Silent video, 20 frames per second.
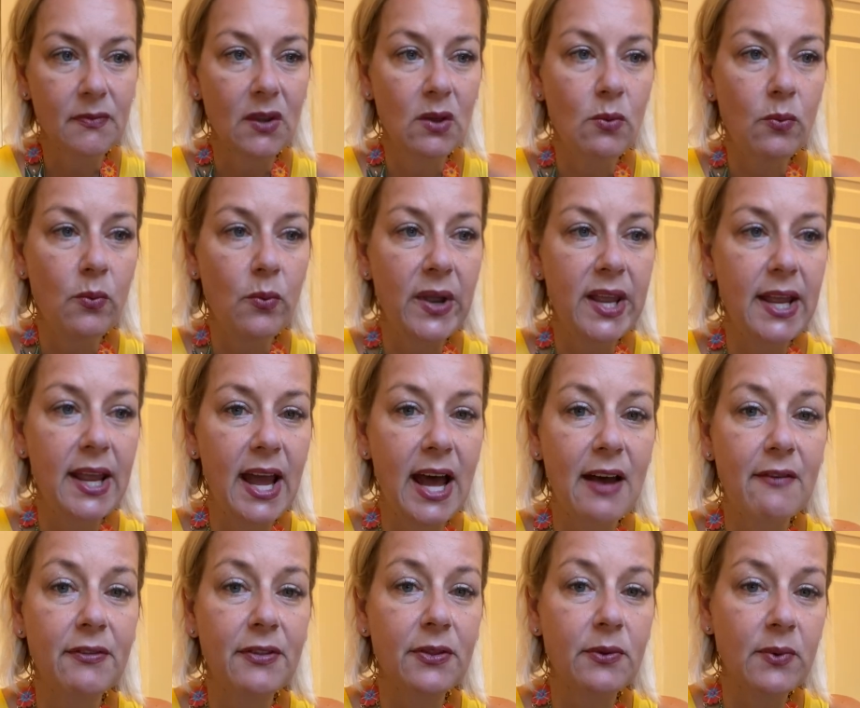We
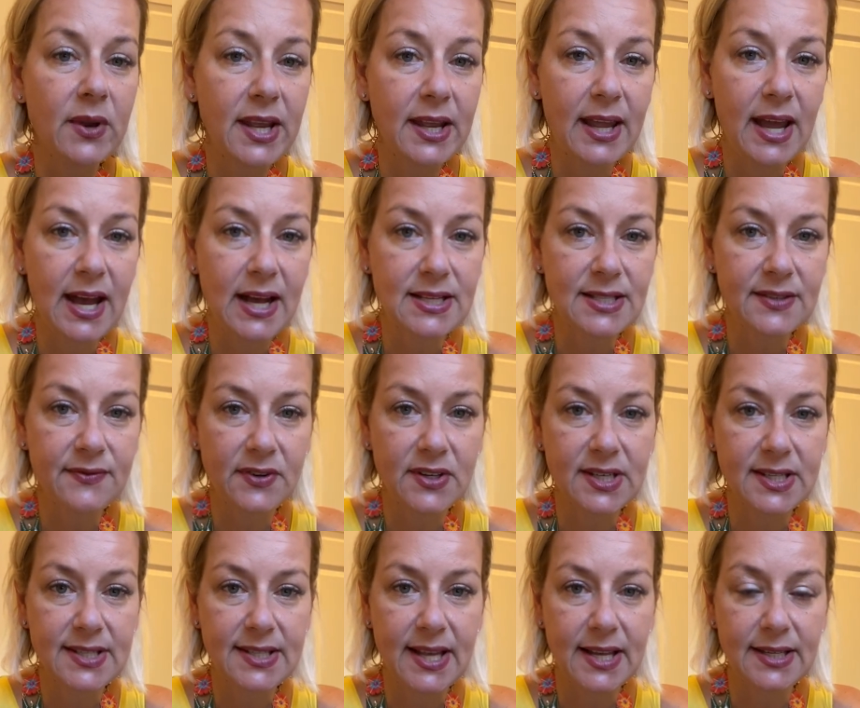have 3 casts for
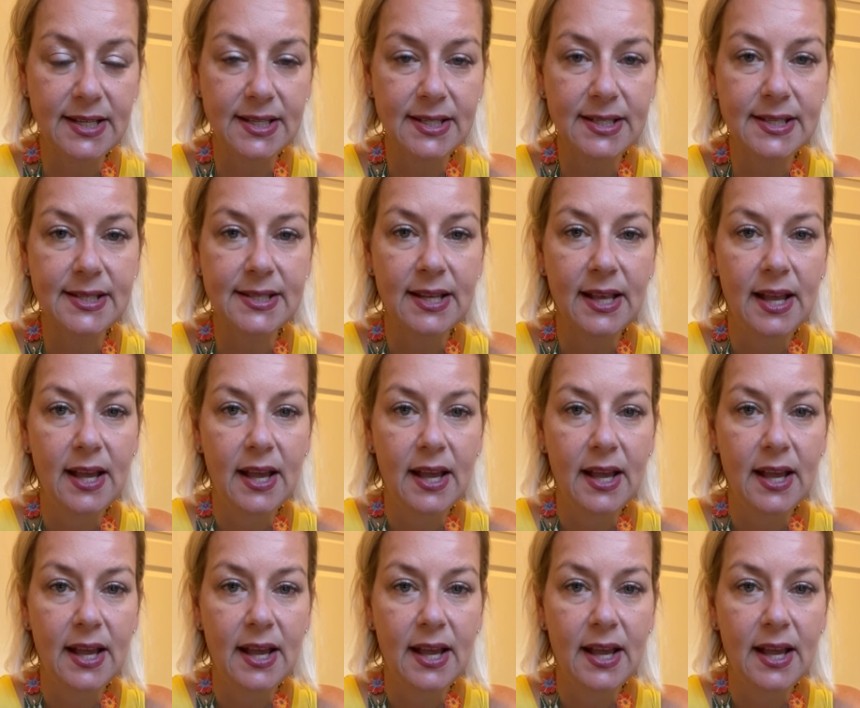Descendants.